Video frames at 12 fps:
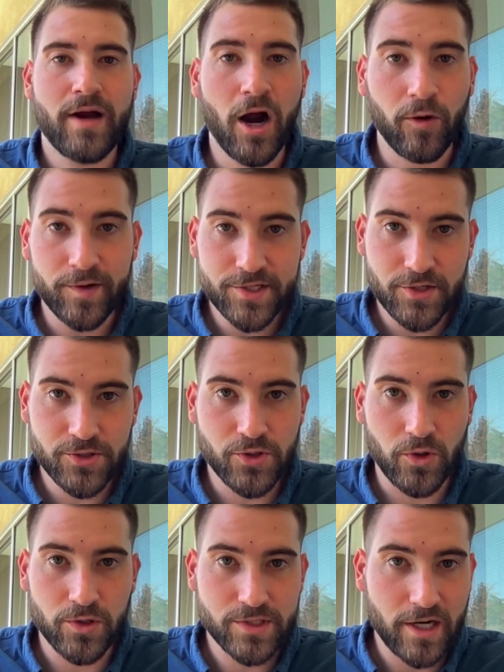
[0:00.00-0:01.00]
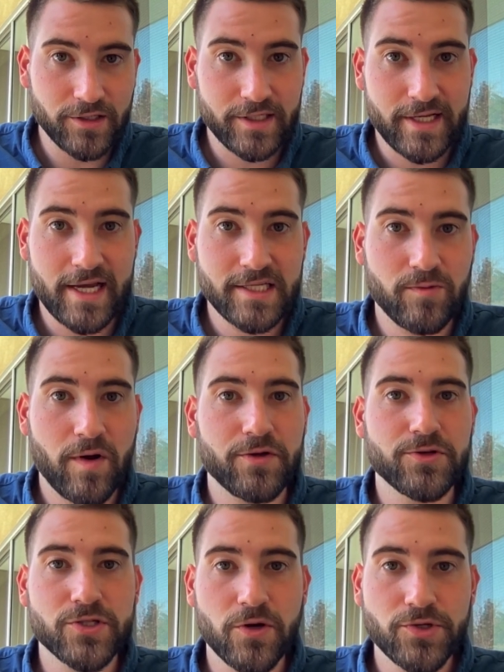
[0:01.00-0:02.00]
Our research goals are to test
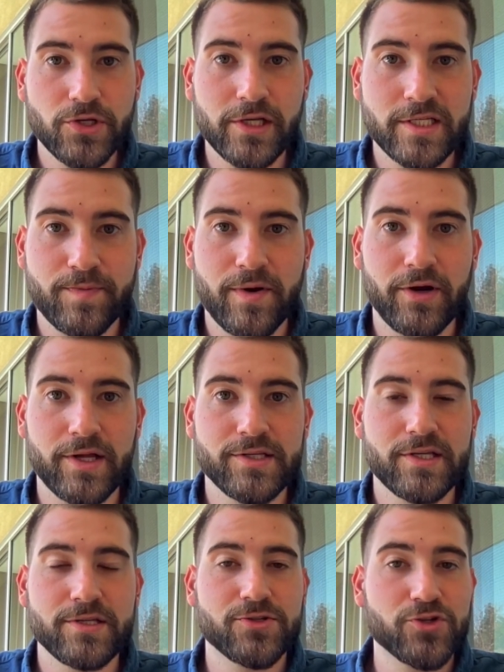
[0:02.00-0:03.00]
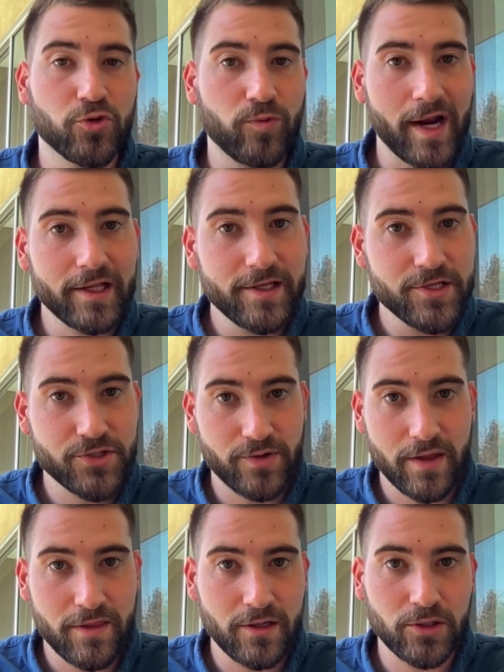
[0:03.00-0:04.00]
whether social experiences directly
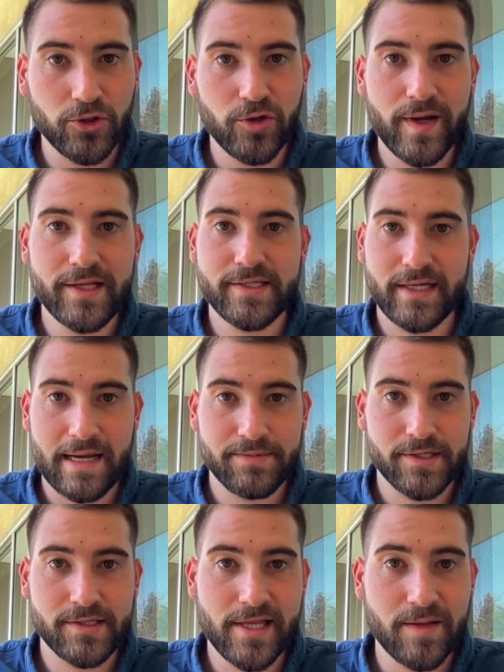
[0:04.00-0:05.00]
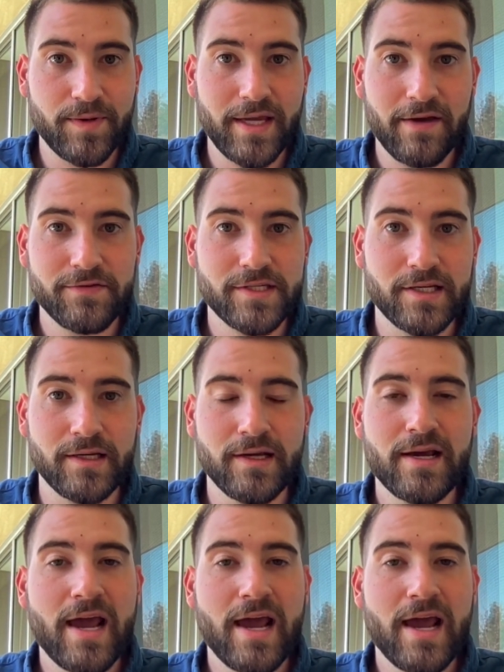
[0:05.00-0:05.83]
strengthen glutamate synapses in the PFC